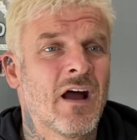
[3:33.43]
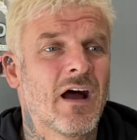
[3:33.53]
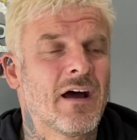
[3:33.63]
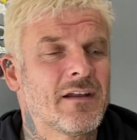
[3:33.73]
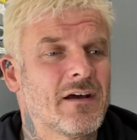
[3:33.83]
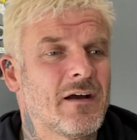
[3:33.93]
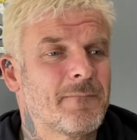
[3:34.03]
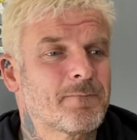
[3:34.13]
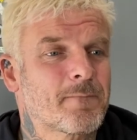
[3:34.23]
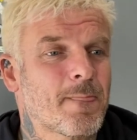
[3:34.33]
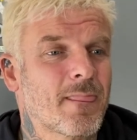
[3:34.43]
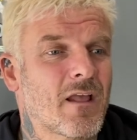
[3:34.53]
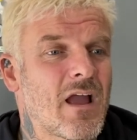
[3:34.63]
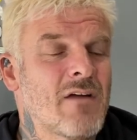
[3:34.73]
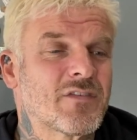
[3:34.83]
And
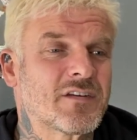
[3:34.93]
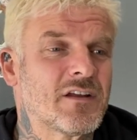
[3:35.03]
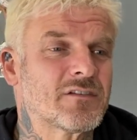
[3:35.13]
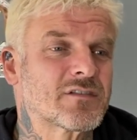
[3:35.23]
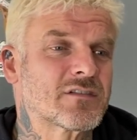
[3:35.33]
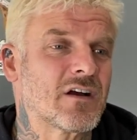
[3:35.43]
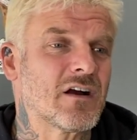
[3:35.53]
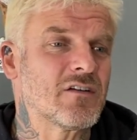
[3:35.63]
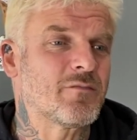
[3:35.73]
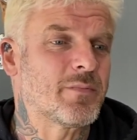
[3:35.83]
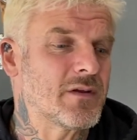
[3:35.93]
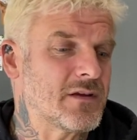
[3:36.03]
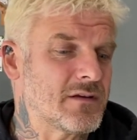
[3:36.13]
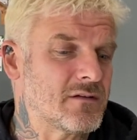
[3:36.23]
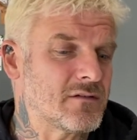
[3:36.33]
ever since, I've
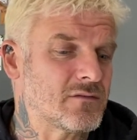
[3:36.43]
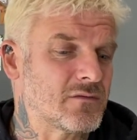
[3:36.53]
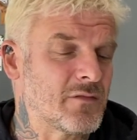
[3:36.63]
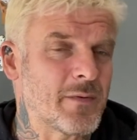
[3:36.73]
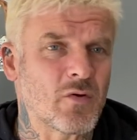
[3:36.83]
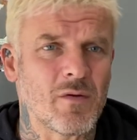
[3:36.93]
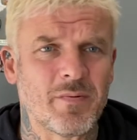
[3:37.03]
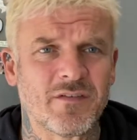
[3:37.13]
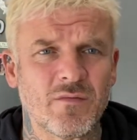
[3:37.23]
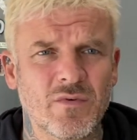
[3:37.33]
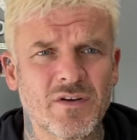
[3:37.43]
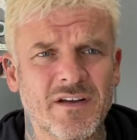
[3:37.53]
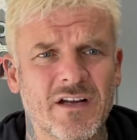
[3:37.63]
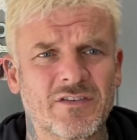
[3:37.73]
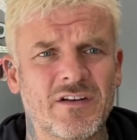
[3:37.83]
been quite busy working,
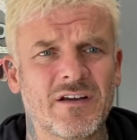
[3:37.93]
actually.